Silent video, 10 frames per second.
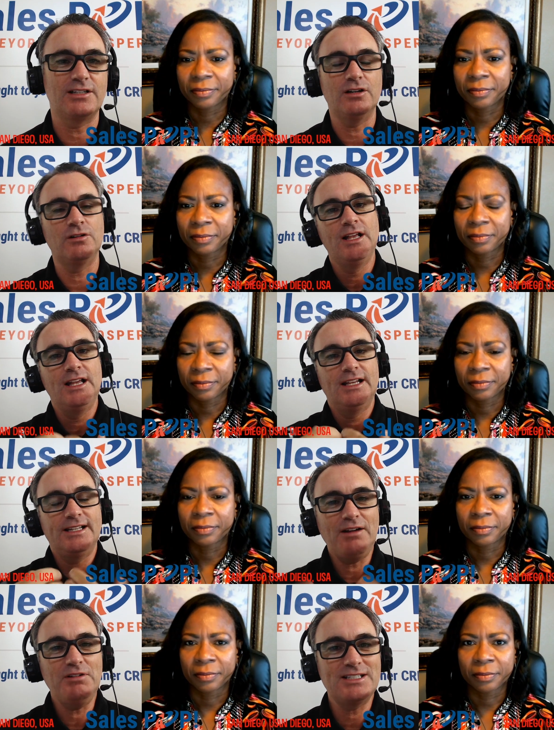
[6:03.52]
Speaker 1: to know.
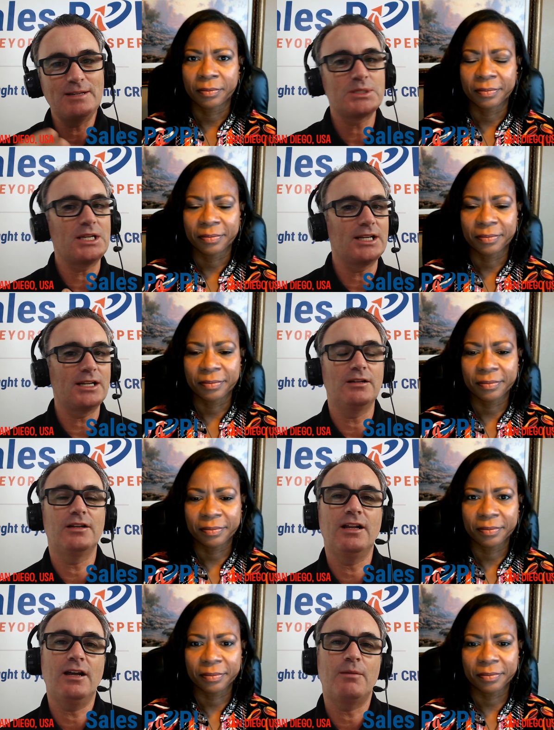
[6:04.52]
Now it seems a
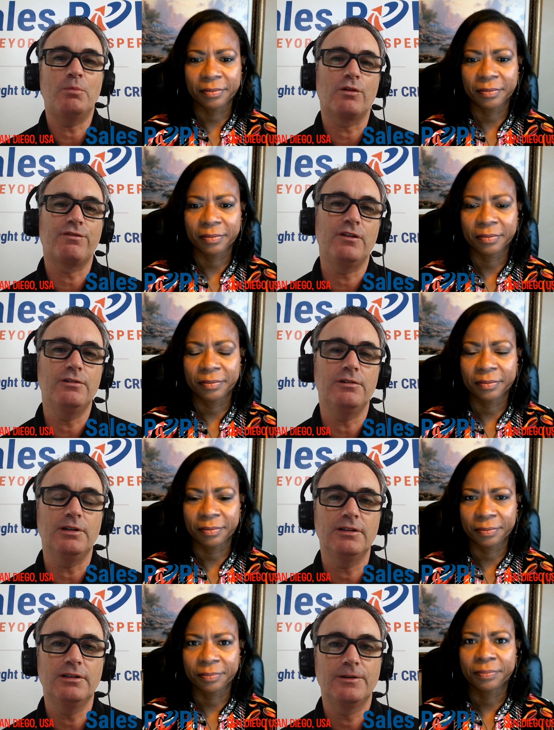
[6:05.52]
lot more
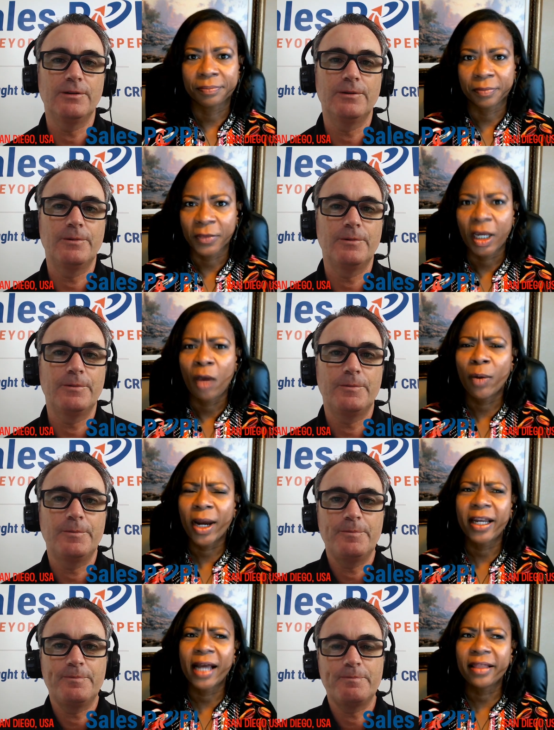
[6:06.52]
fluid.
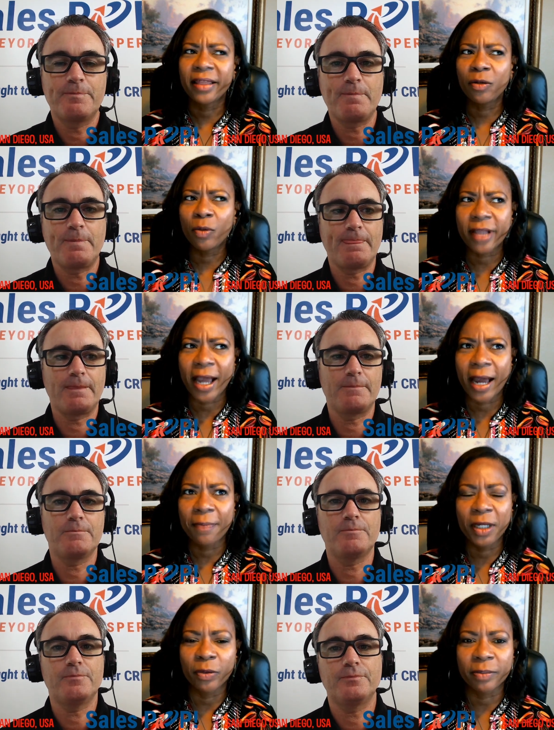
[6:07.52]
Speaker 2: Right. I think what's
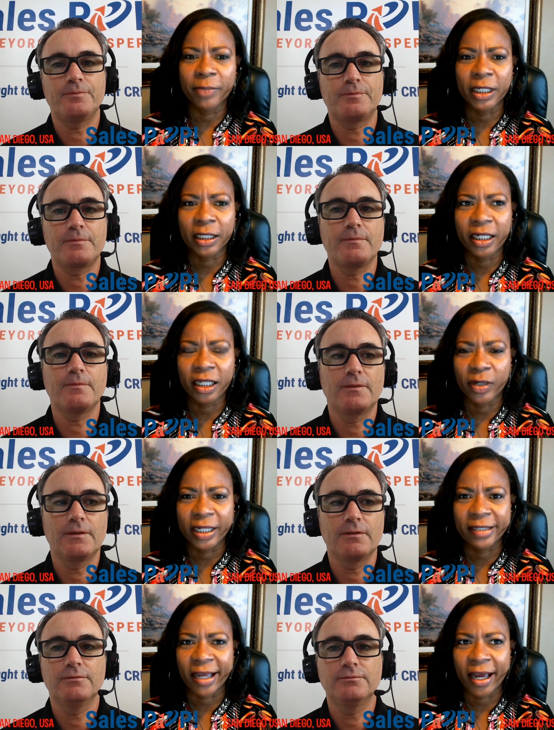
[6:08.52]
happening with
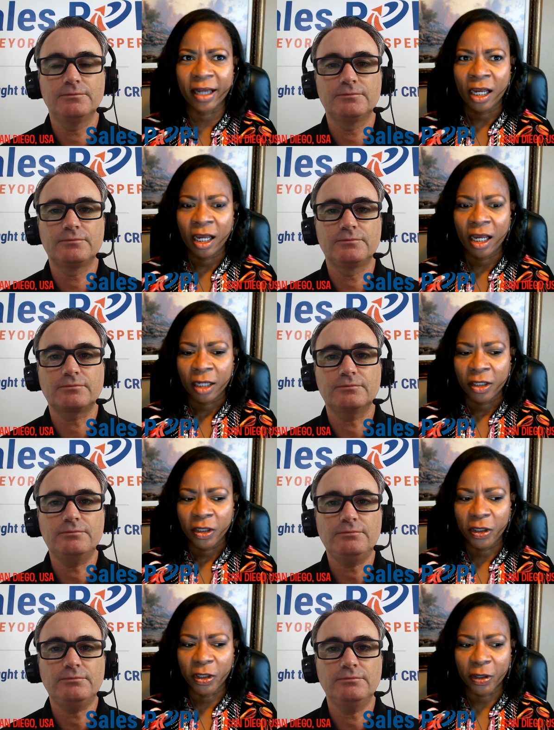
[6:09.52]
millennial is that,
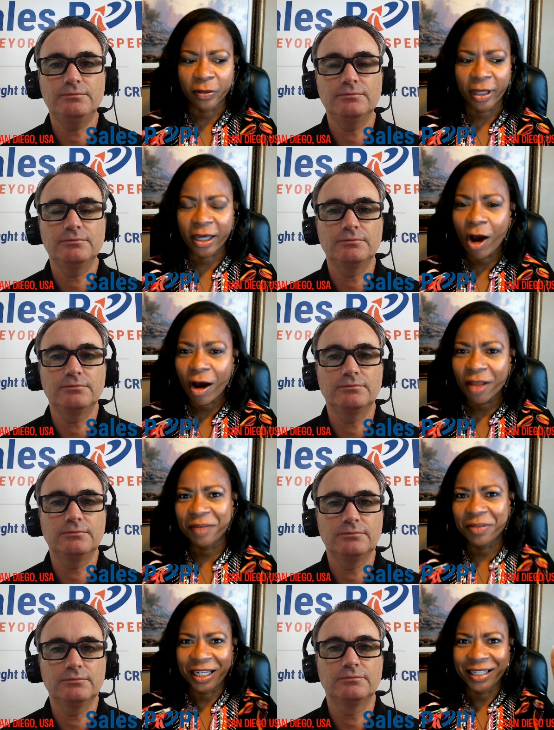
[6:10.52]
you know, they
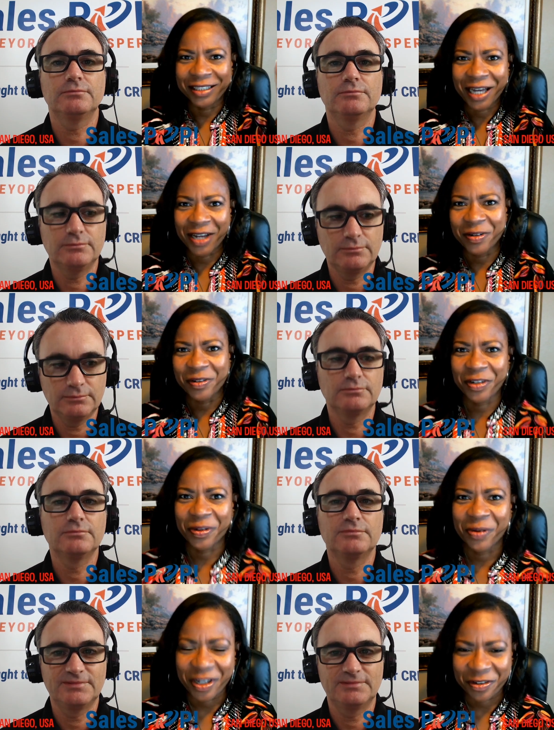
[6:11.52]
call them the entitled
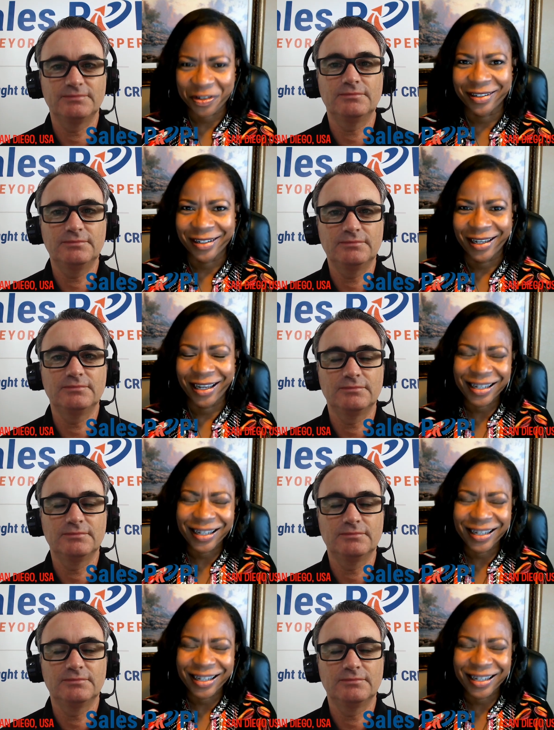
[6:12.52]
generation. Mm-hmm.